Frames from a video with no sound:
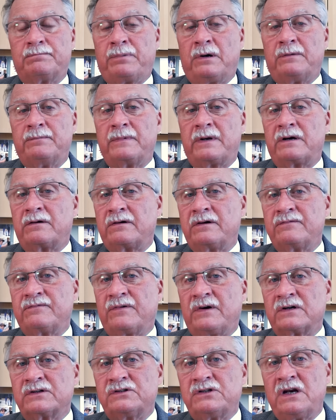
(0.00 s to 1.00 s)
or pulmonary
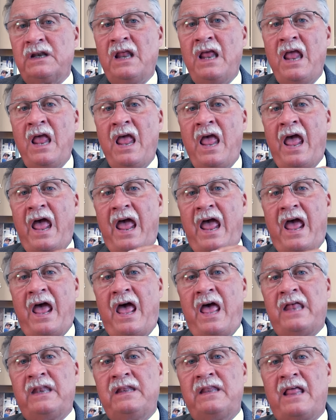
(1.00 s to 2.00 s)
function,
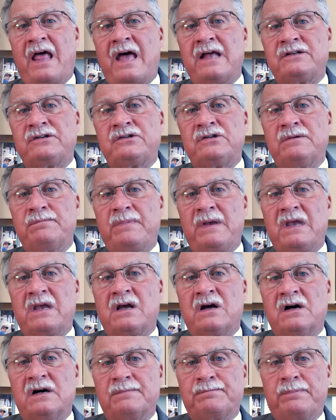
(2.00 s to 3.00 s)
and that should be
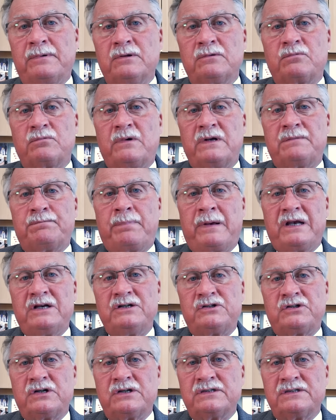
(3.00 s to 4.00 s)
coupled with
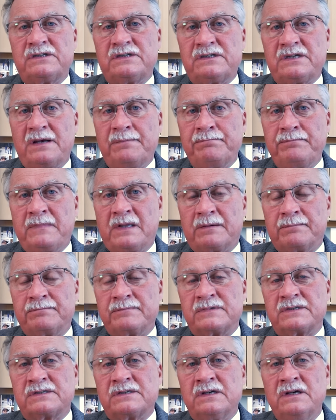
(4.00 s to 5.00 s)
patient
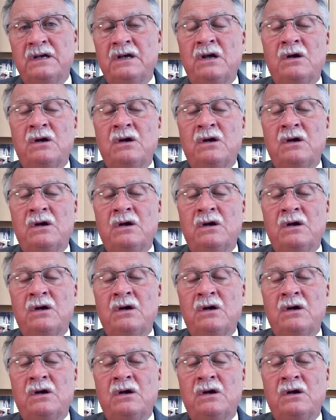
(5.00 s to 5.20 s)
symptoms.